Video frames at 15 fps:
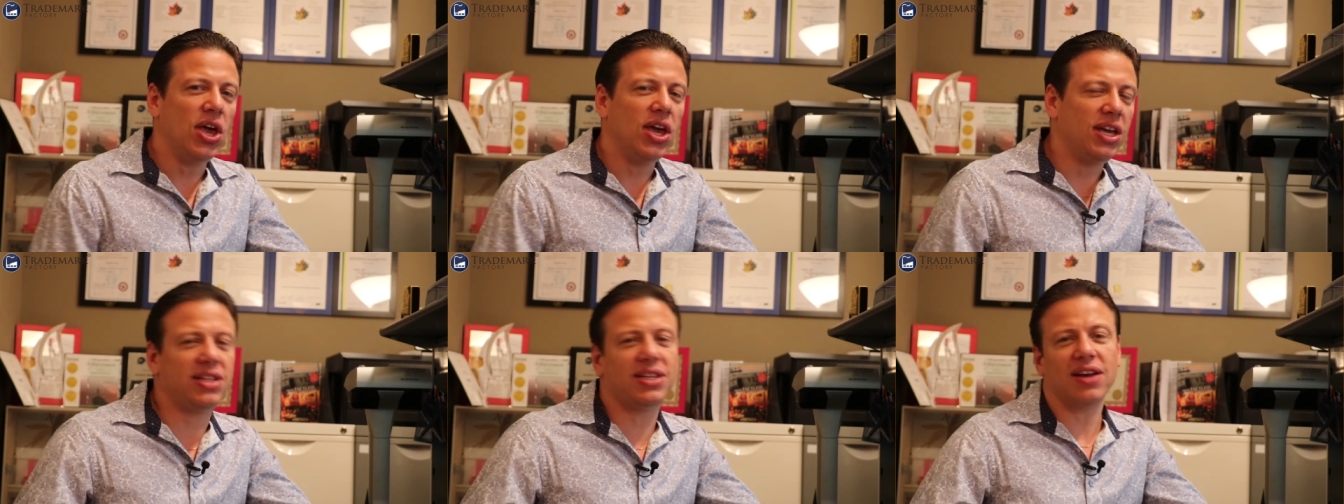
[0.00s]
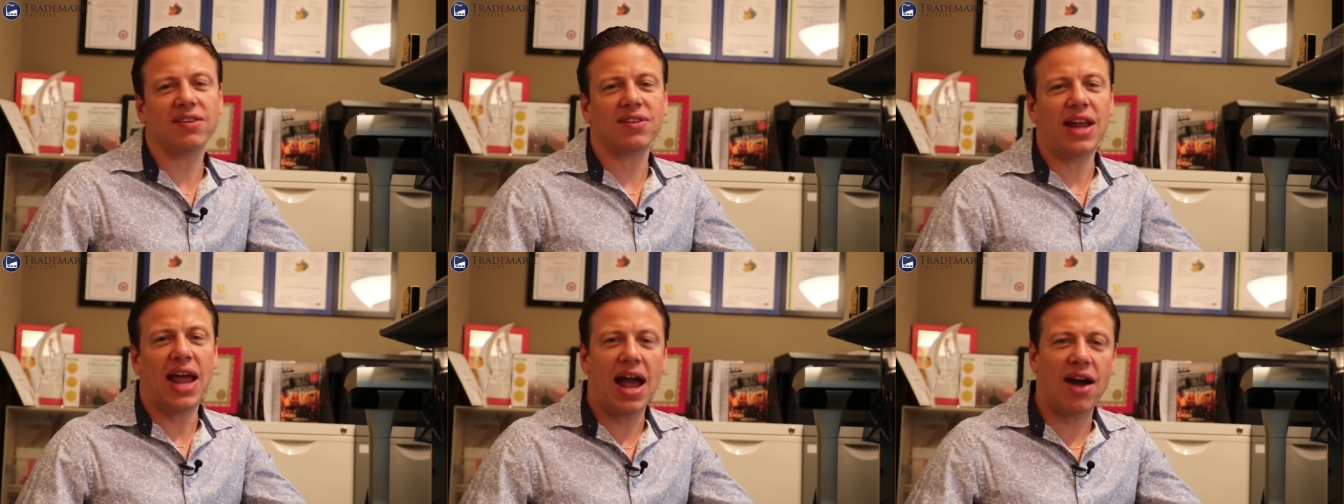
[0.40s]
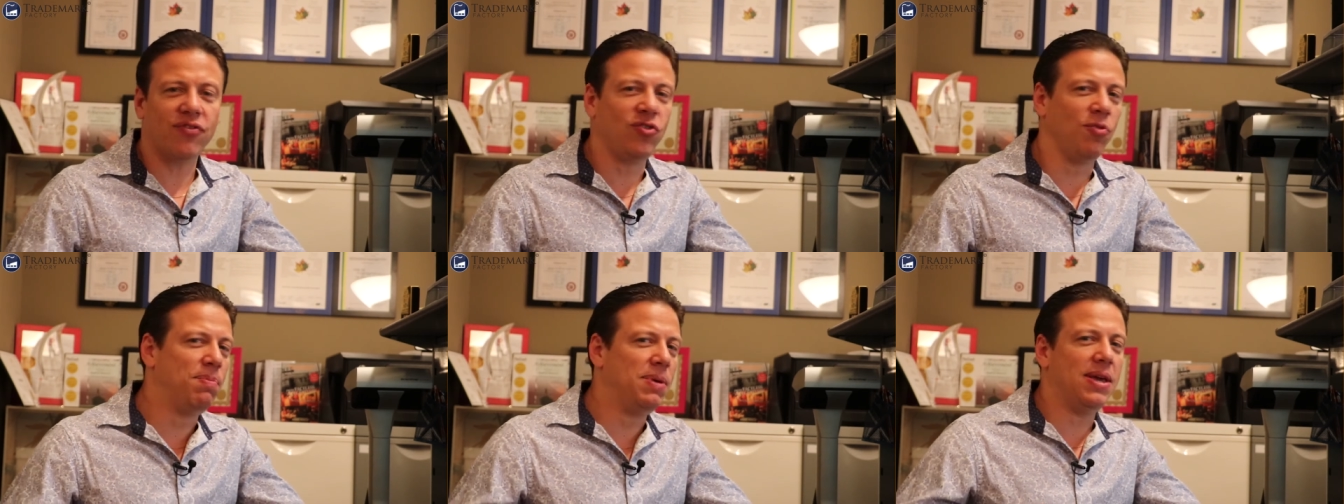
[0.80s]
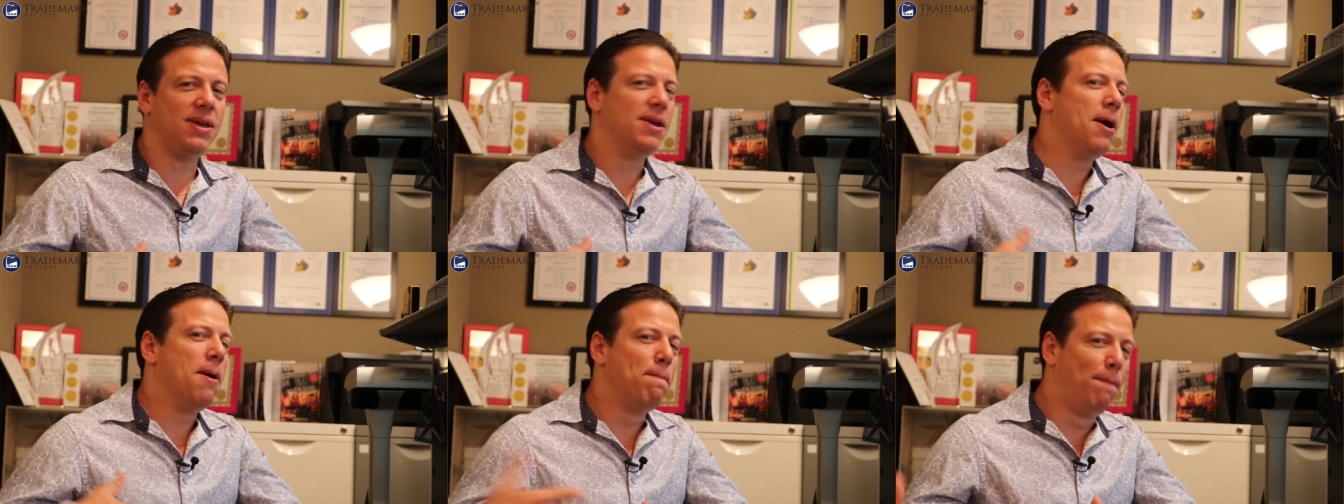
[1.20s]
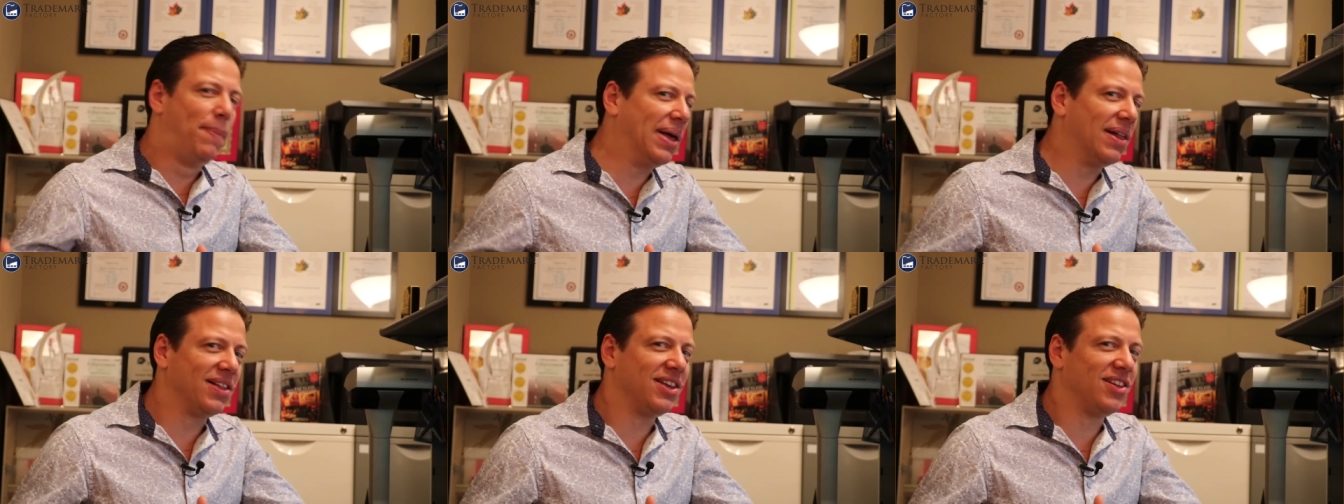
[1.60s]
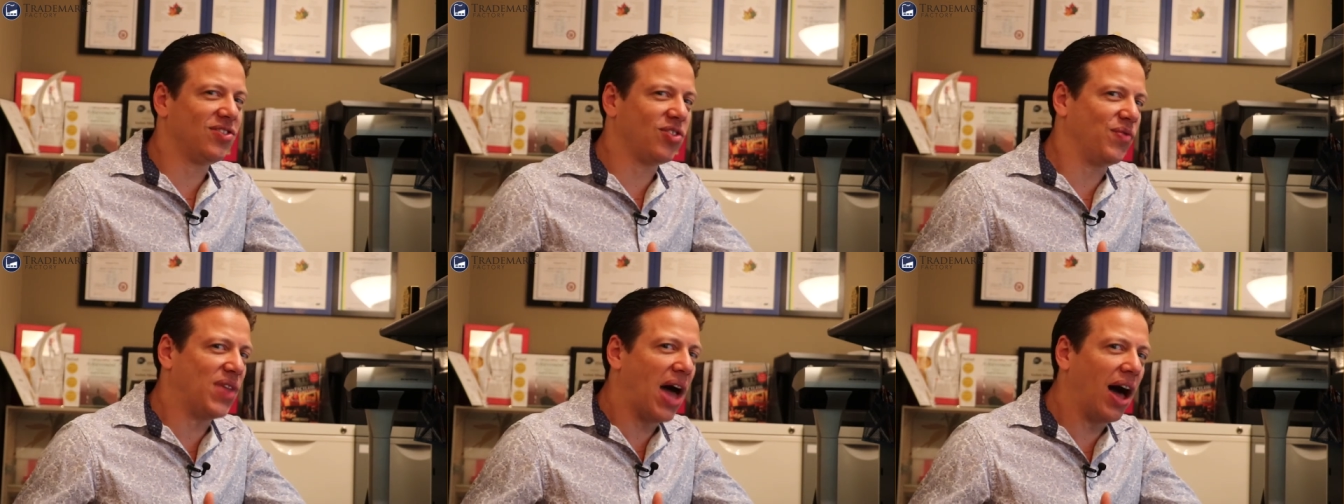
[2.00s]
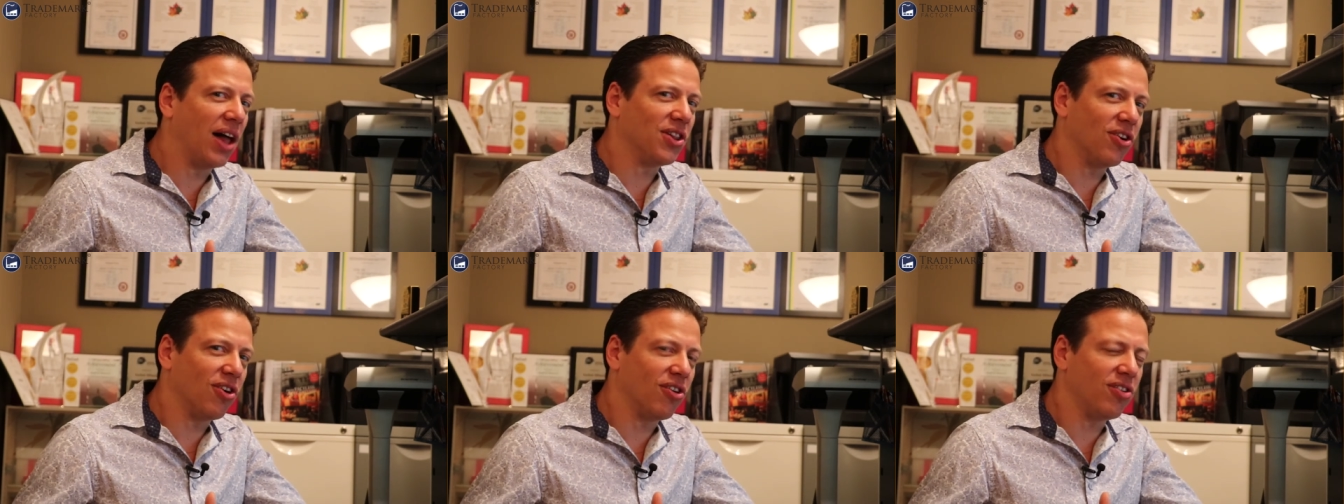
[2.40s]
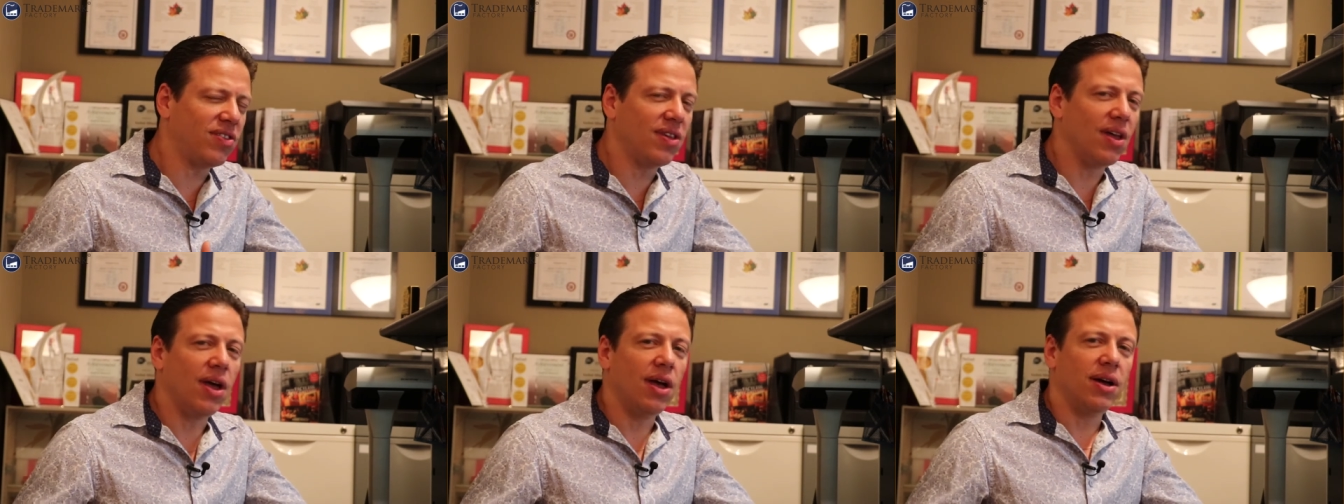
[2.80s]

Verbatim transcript: It doesn't have to be billions of dollars.